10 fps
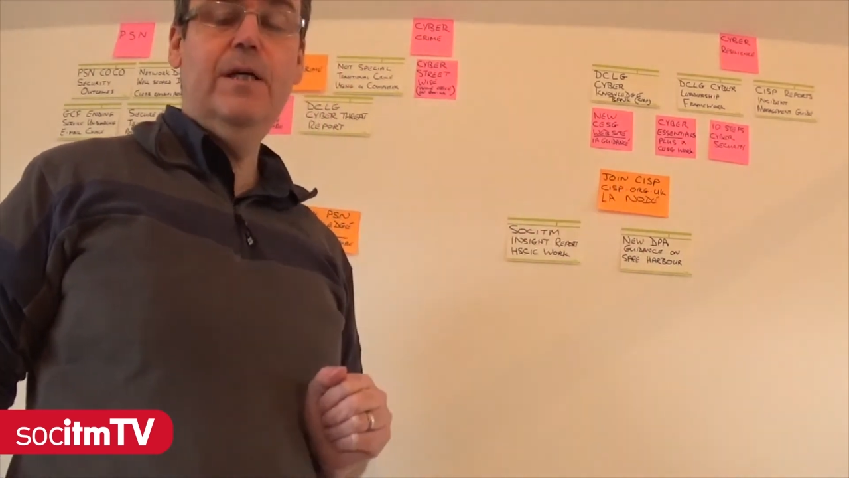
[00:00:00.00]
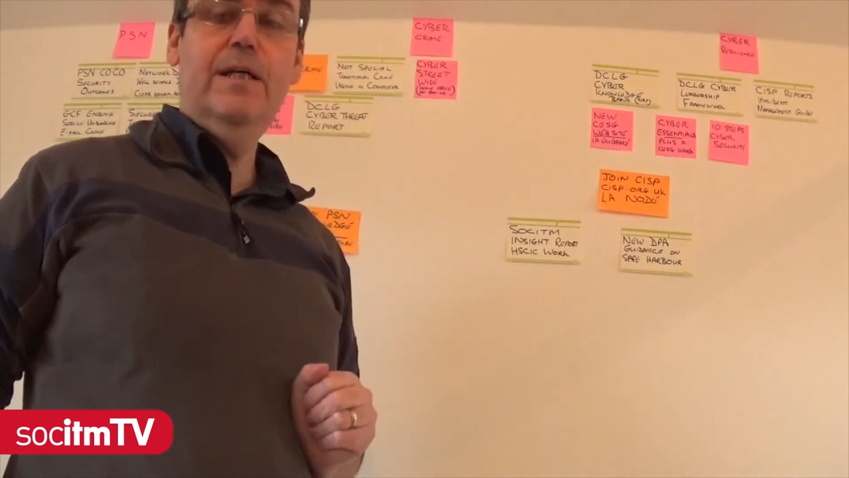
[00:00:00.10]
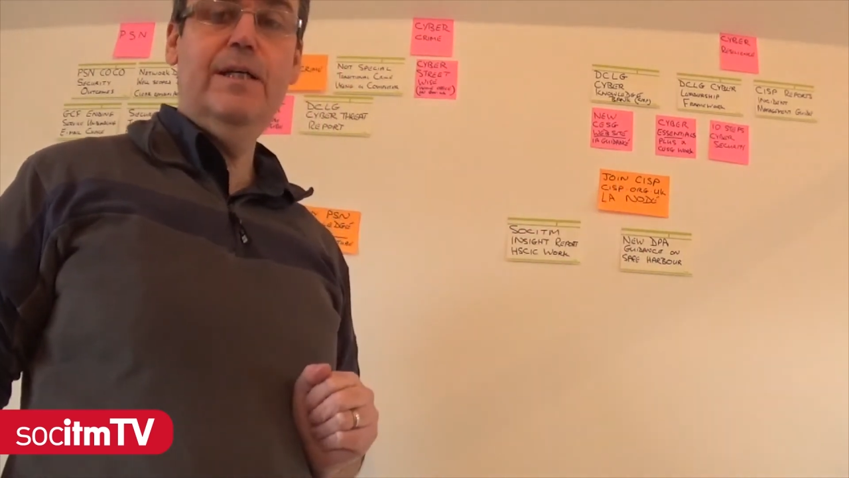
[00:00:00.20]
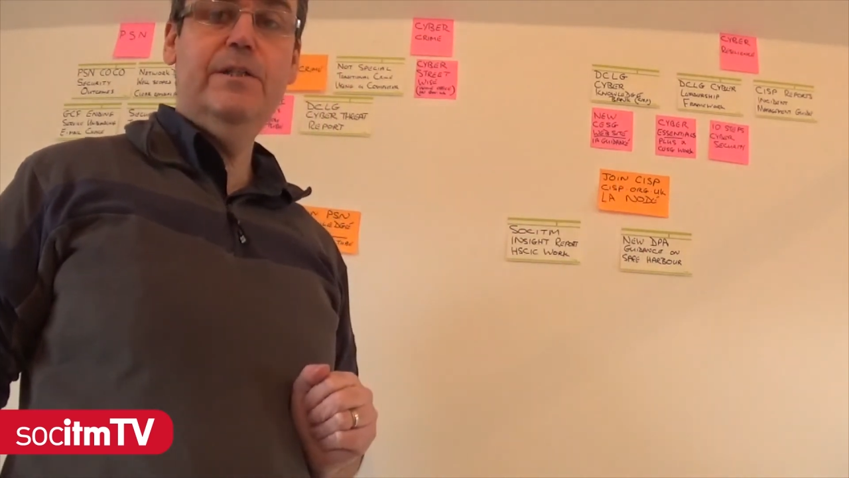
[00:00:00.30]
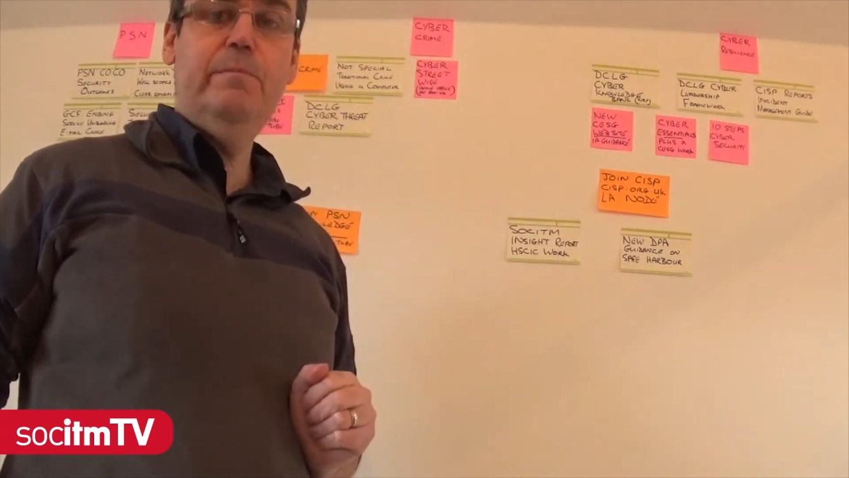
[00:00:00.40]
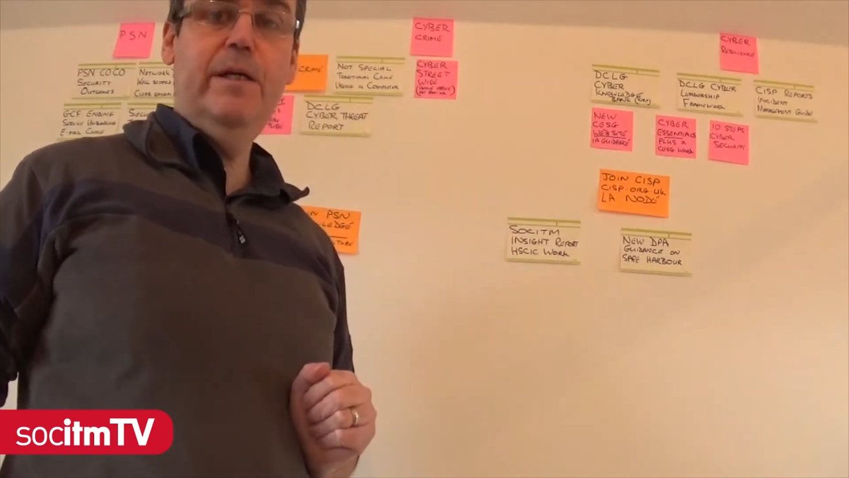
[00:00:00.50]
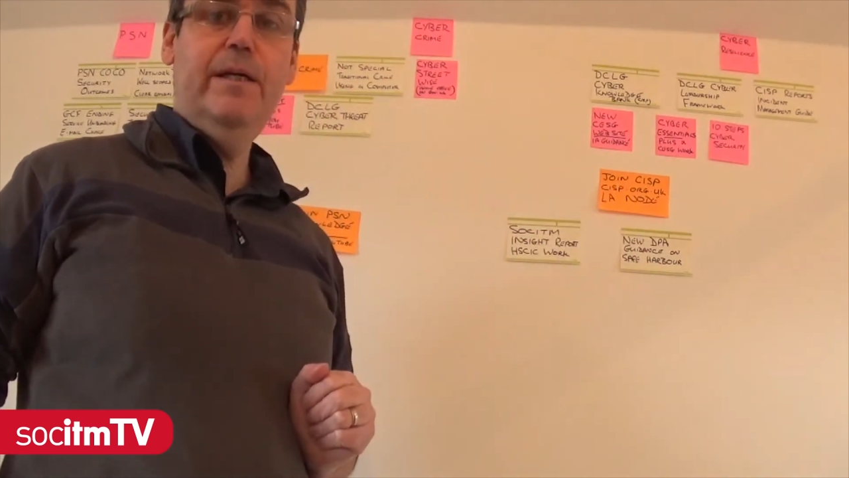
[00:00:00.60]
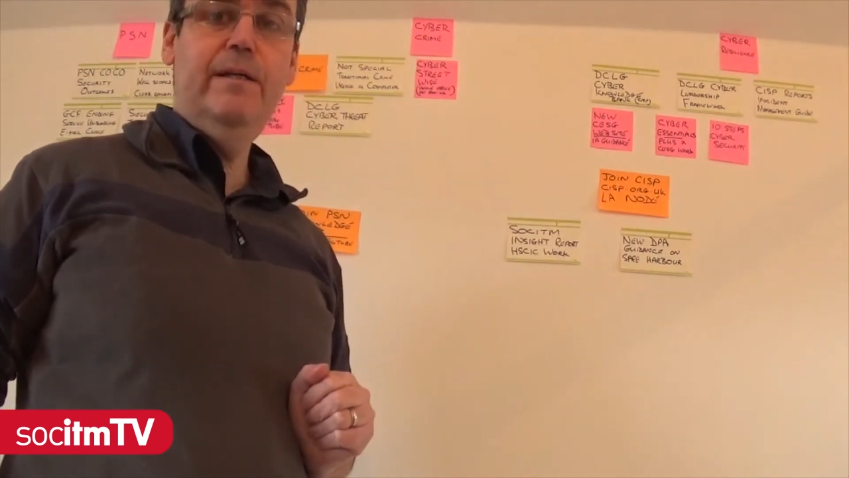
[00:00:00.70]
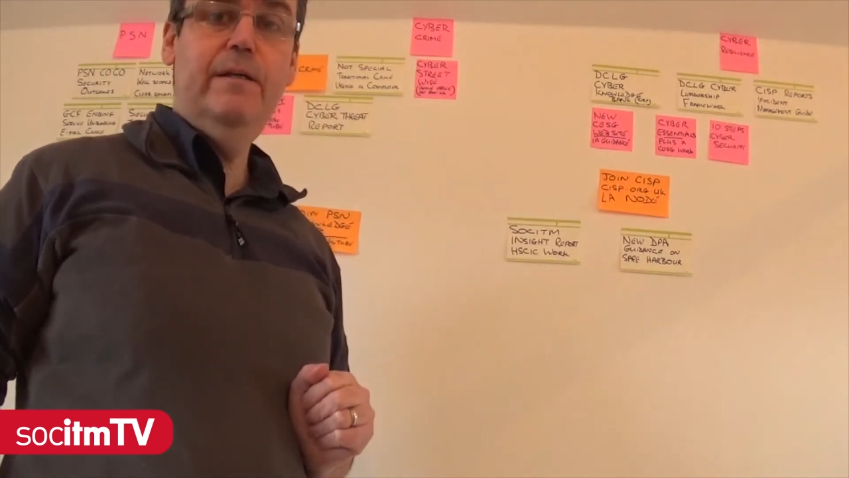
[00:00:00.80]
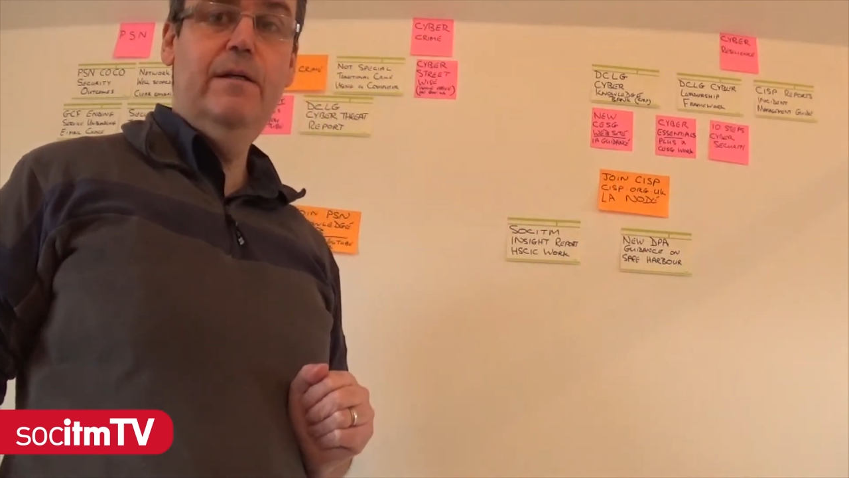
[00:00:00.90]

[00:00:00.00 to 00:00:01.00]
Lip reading: and explain